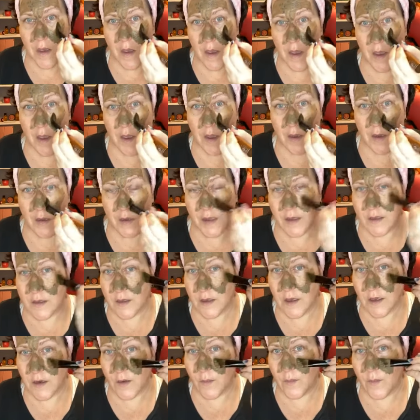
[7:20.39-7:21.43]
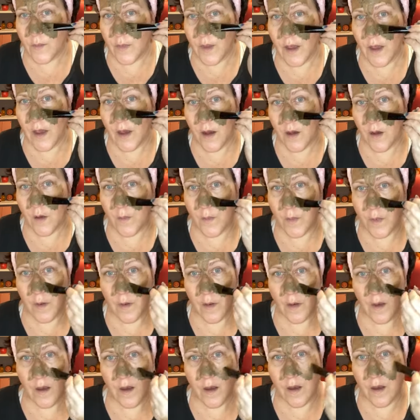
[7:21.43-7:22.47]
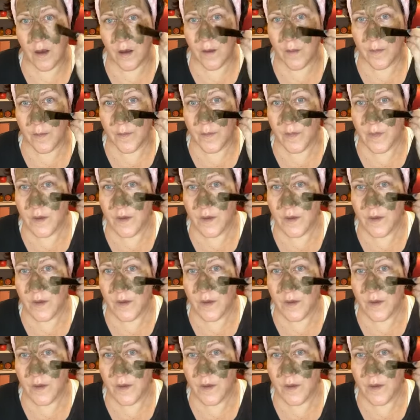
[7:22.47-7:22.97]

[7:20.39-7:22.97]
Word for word: And it's gonna help, sorry,